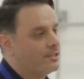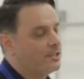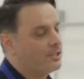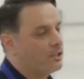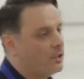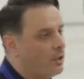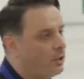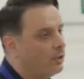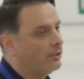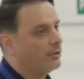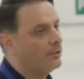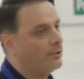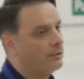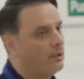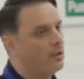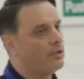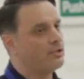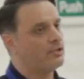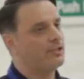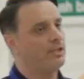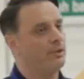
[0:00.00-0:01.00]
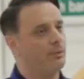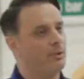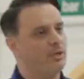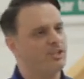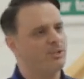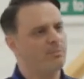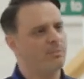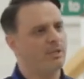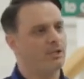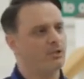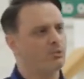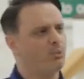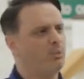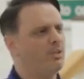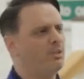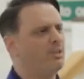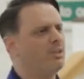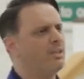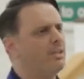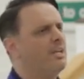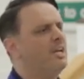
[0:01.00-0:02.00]
to call the lost generation, because
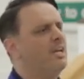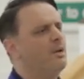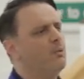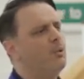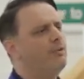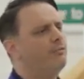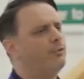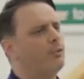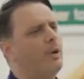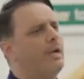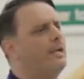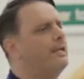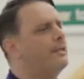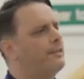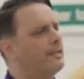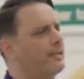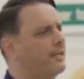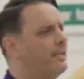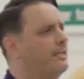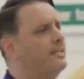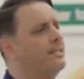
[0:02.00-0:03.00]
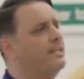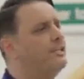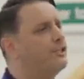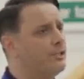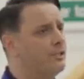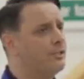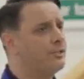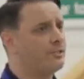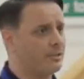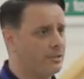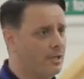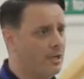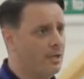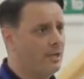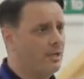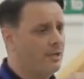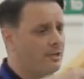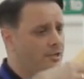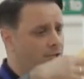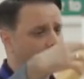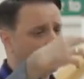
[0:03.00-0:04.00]
we've created the conditions
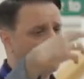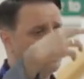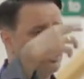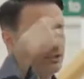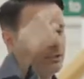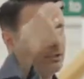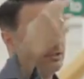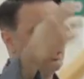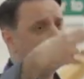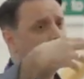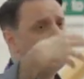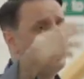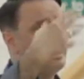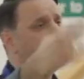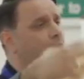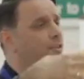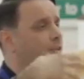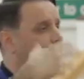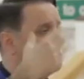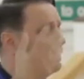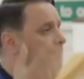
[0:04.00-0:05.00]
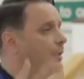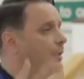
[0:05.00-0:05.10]
to make them the